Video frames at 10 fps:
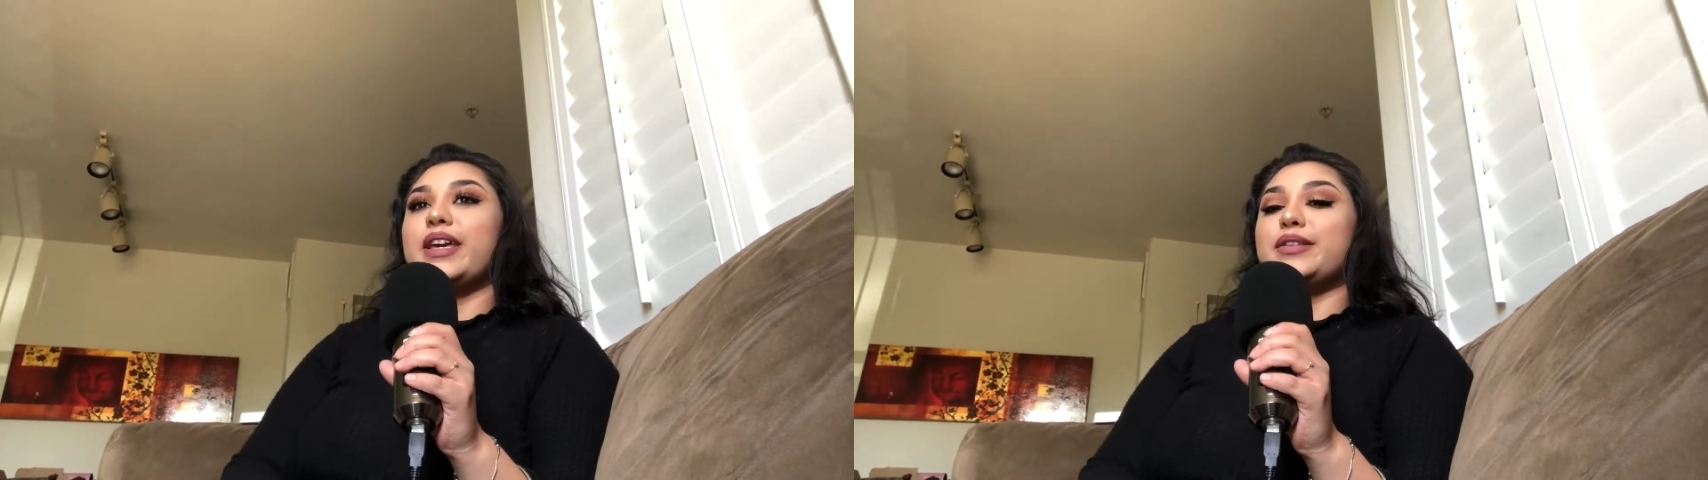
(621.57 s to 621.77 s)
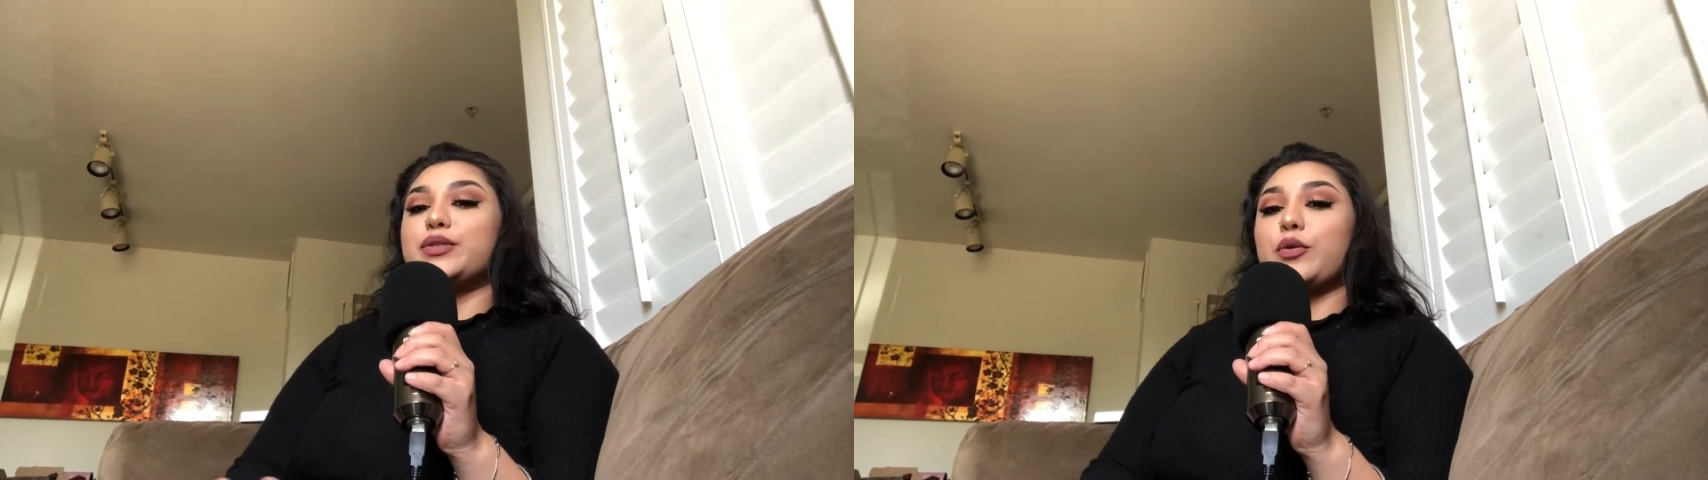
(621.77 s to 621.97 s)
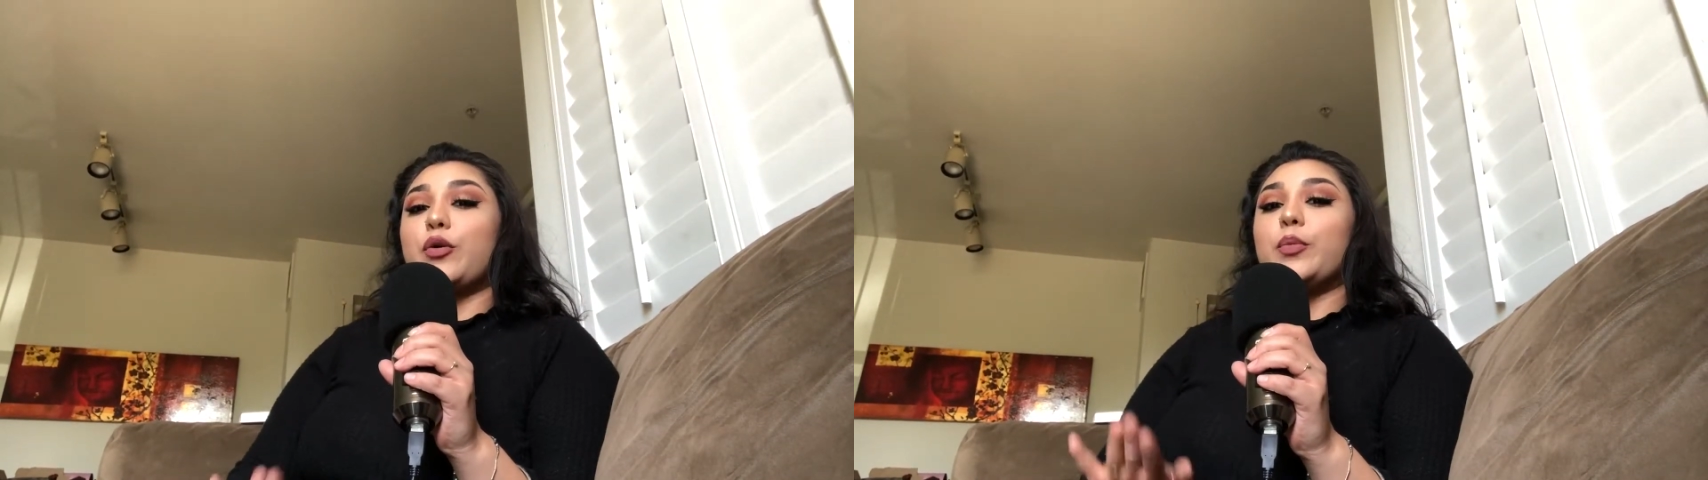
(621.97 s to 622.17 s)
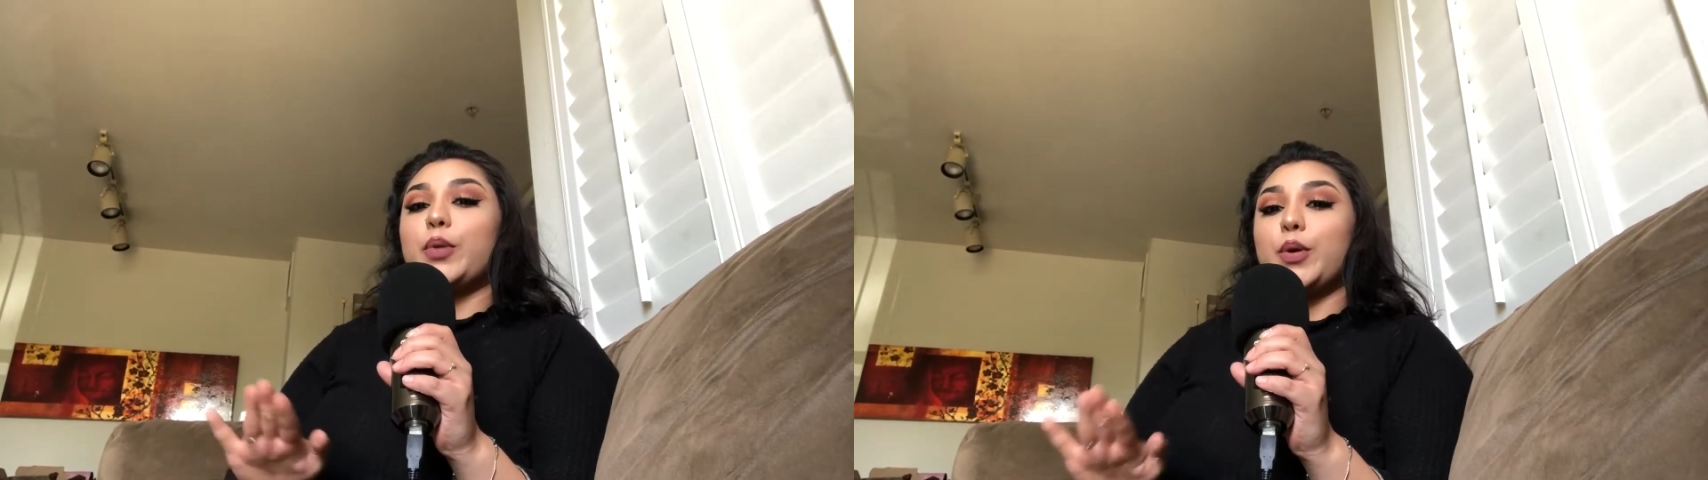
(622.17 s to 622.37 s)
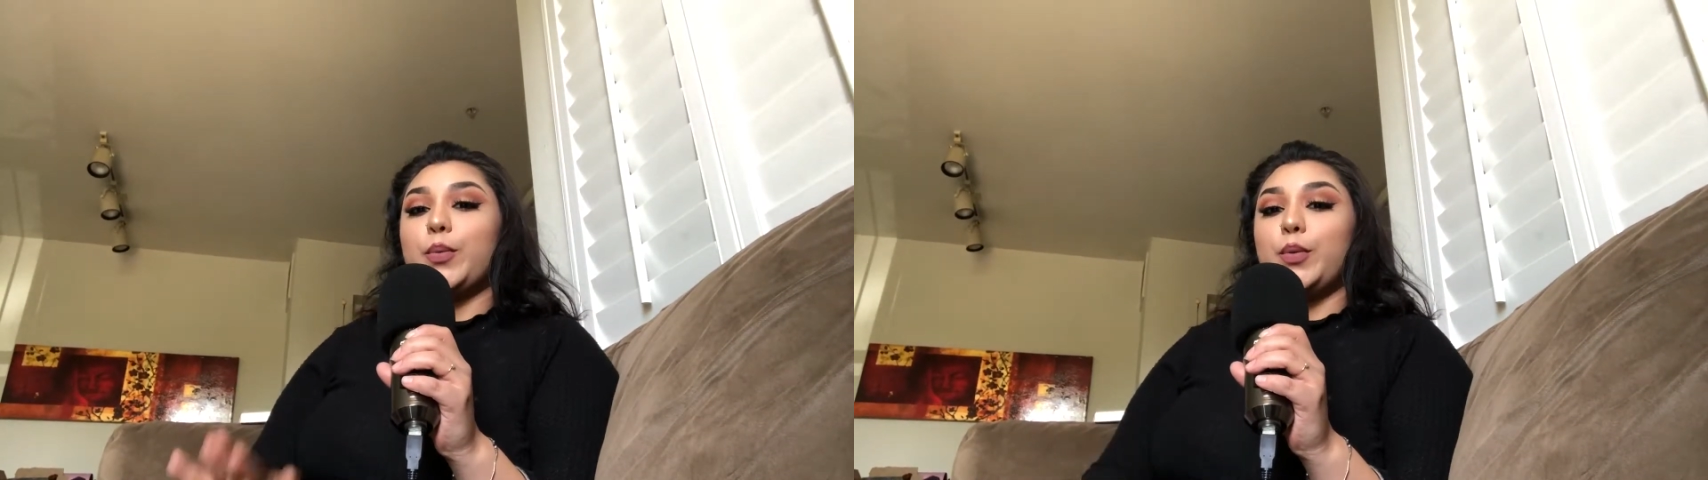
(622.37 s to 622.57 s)
a
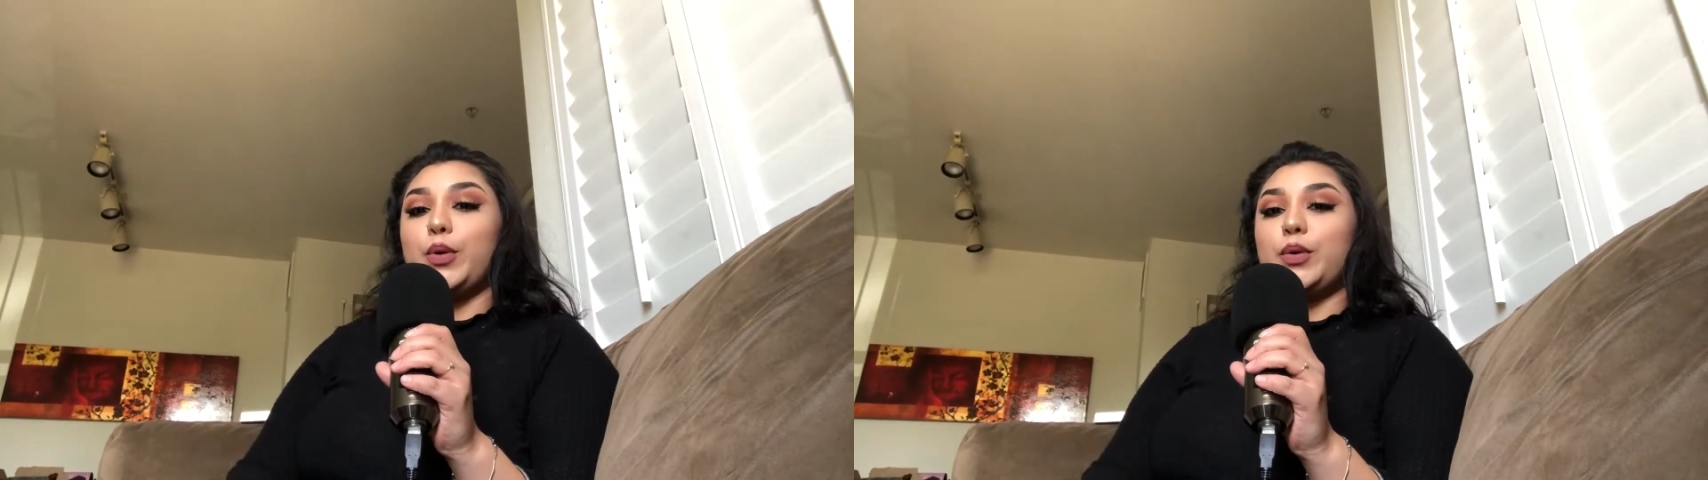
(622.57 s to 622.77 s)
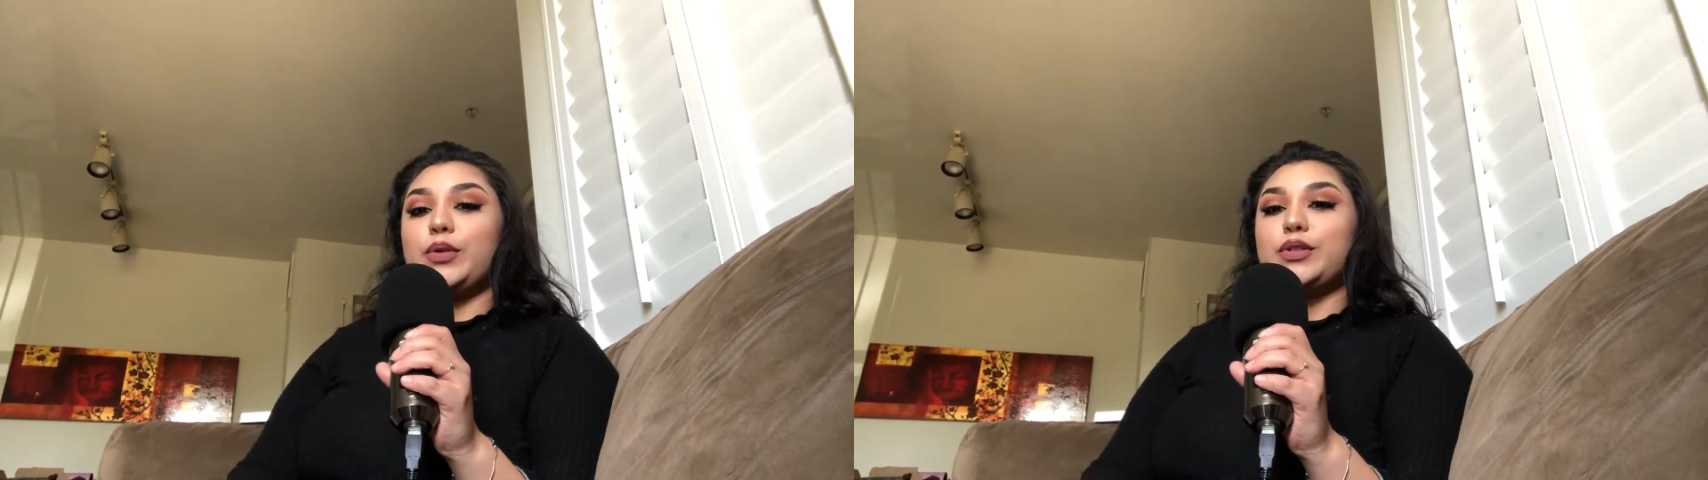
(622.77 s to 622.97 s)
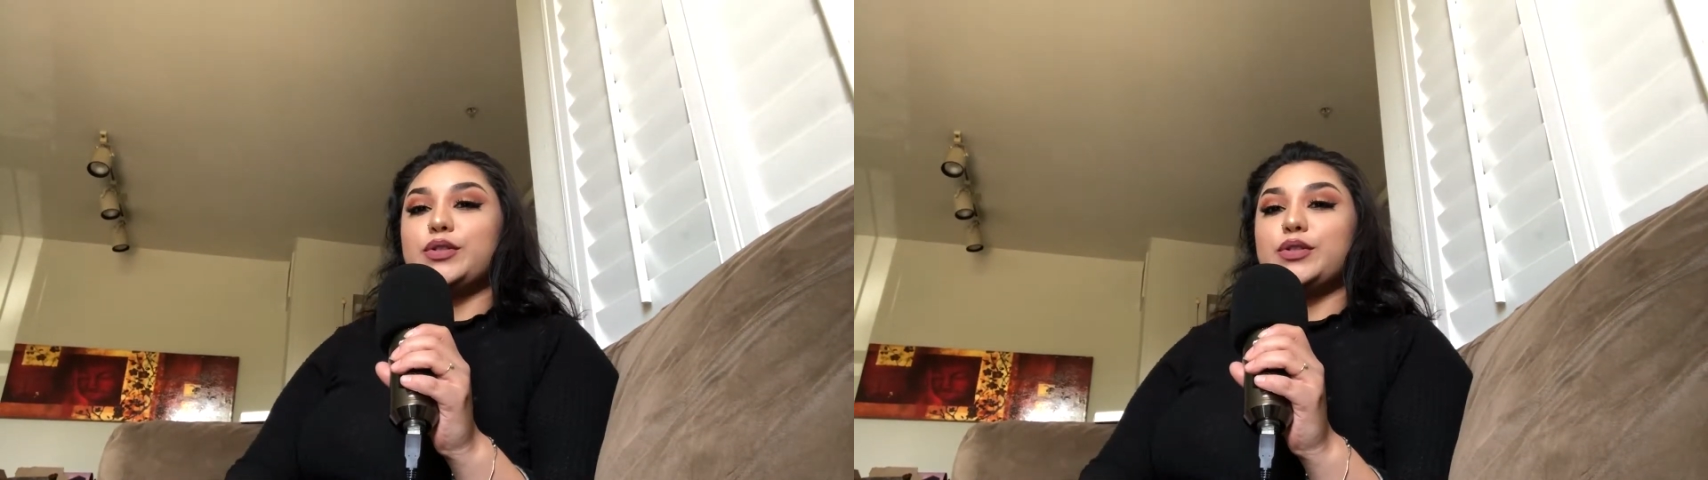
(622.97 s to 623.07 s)
Scorpio moon.